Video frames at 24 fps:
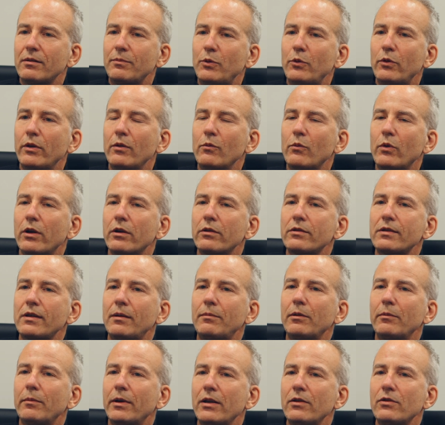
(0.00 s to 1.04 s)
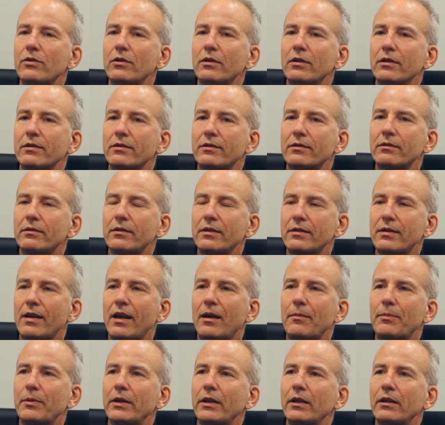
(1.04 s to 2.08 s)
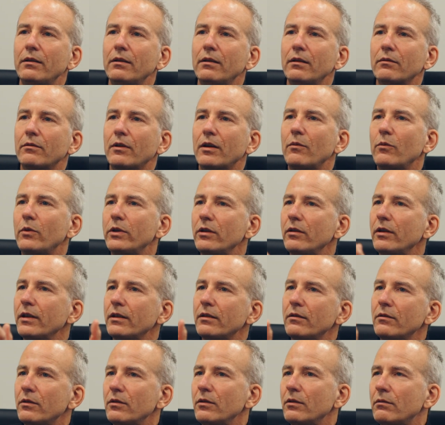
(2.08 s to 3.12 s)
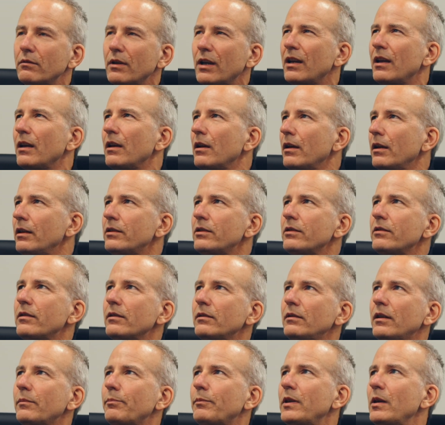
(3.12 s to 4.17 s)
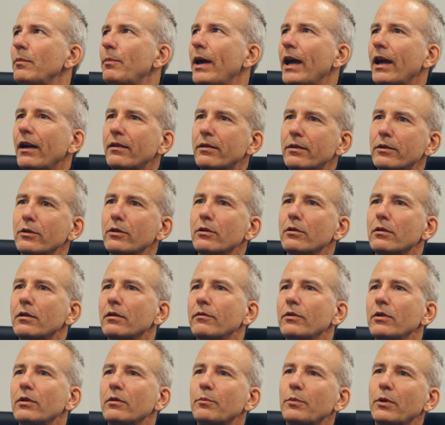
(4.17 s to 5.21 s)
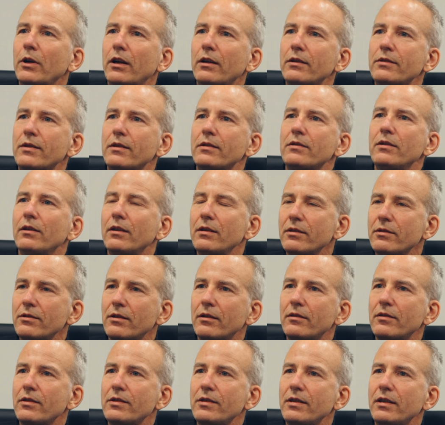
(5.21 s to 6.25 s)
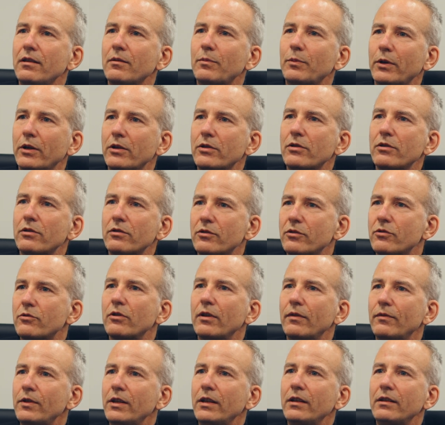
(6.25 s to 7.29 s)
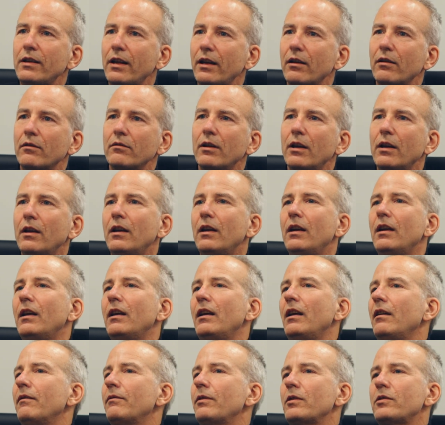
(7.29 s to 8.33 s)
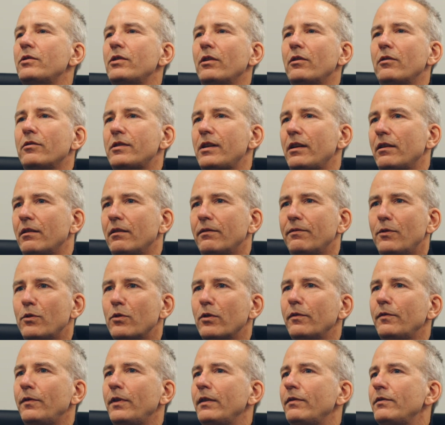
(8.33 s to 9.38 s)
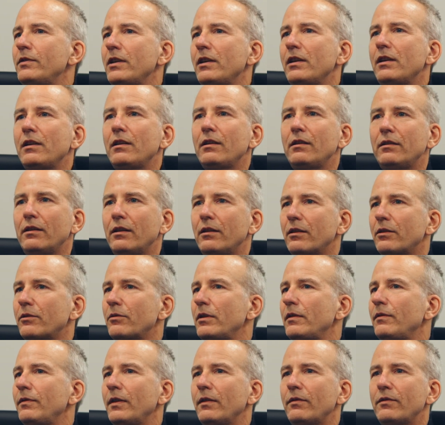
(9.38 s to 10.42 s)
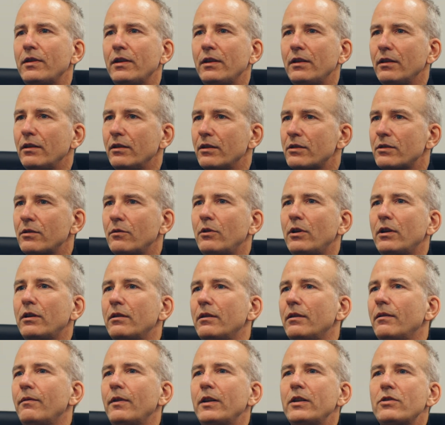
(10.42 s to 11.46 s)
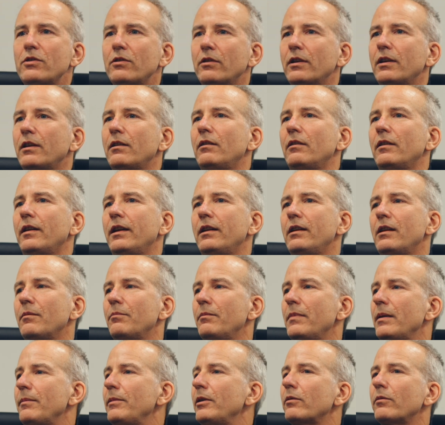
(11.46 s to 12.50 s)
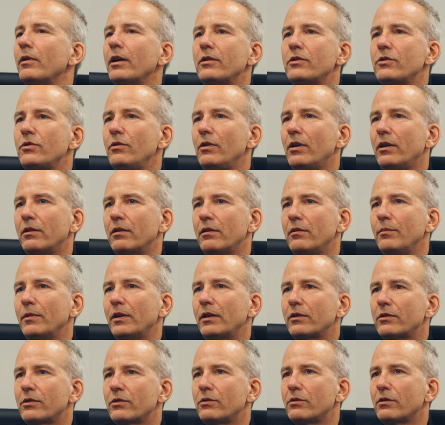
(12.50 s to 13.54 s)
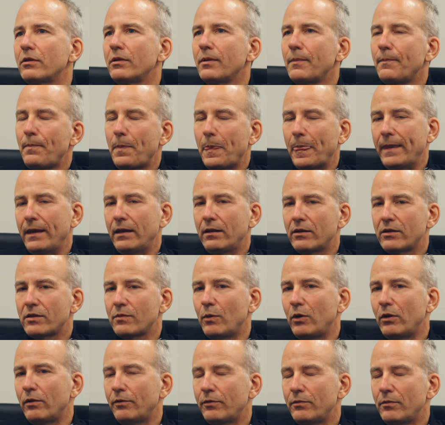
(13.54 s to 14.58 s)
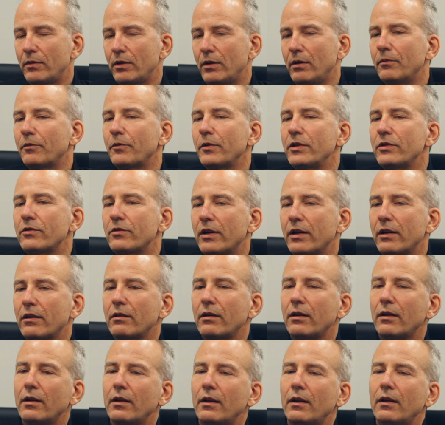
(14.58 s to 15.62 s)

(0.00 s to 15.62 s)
the point where sublimation is, is happening, right, when you get into the, the back third of your process, you can start to see the pressures drifting down. First, it goes down to 450 and then 350 and so on. And eventually, it'll end up maybe around 200 millitorr in a small home freeze dryer.